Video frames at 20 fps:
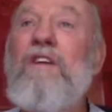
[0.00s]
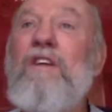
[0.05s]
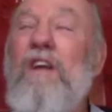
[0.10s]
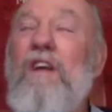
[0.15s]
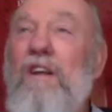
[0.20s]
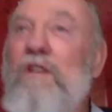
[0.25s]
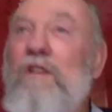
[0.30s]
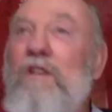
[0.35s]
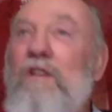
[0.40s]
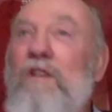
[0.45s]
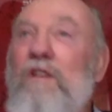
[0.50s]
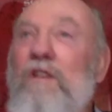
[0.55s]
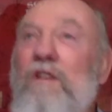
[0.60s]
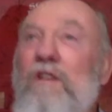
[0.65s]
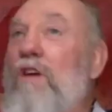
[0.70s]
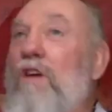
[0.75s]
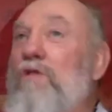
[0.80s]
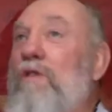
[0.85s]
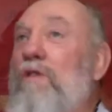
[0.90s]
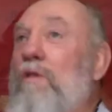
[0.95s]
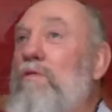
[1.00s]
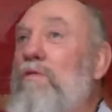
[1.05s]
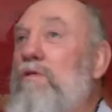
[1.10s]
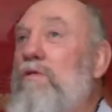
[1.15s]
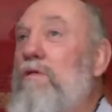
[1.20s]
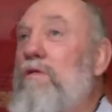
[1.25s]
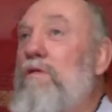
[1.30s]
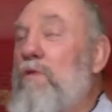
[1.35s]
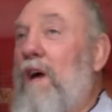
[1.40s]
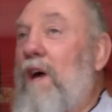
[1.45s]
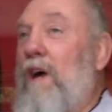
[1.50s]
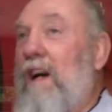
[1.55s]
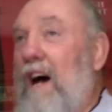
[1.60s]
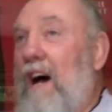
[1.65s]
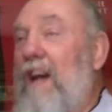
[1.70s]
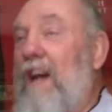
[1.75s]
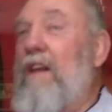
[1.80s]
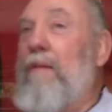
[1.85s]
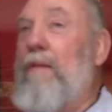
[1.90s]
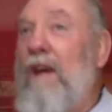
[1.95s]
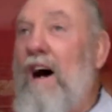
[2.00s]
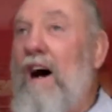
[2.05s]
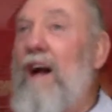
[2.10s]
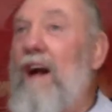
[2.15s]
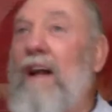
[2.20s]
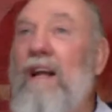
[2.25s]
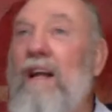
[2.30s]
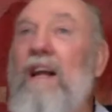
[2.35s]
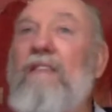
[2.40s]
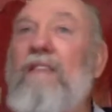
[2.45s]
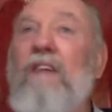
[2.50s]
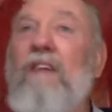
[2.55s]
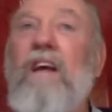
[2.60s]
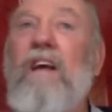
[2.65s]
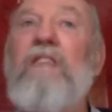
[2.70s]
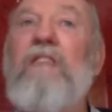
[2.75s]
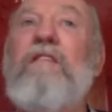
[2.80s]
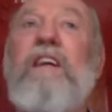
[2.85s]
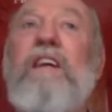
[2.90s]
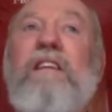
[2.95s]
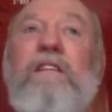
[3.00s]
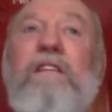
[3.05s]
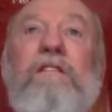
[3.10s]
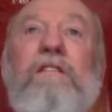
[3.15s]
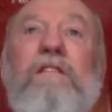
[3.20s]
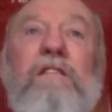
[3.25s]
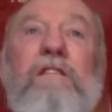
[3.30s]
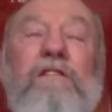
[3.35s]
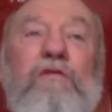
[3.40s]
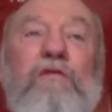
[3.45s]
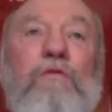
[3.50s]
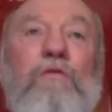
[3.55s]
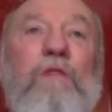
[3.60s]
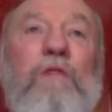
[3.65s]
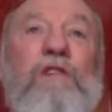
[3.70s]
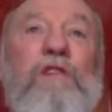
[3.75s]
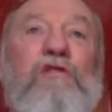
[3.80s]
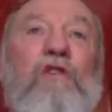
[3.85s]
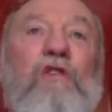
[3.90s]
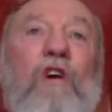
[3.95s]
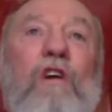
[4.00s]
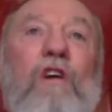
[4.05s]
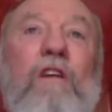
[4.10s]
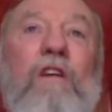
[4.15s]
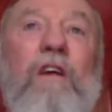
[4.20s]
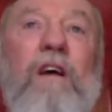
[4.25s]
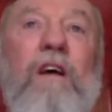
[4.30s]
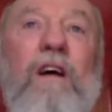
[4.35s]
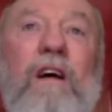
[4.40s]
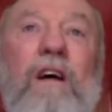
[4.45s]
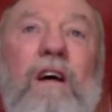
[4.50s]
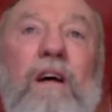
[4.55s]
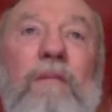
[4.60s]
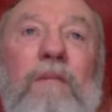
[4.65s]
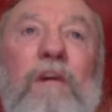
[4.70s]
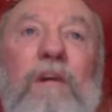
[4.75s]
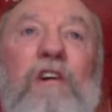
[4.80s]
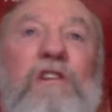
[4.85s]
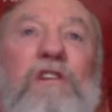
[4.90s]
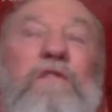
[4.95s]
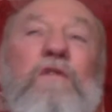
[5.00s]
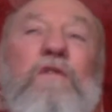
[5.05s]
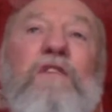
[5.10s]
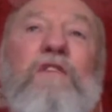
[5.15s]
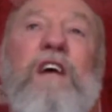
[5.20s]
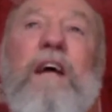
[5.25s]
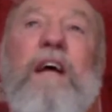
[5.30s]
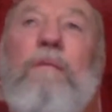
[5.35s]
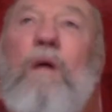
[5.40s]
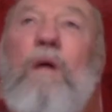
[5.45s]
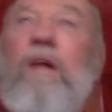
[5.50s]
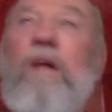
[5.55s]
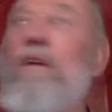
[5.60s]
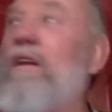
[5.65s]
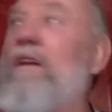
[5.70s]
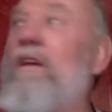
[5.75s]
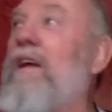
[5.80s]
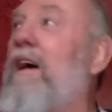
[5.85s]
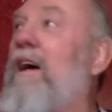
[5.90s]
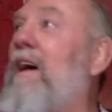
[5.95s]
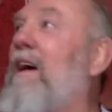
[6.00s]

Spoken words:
to be honest with you, Swank, I know my heart, I never give it too much thought, because if you think about it,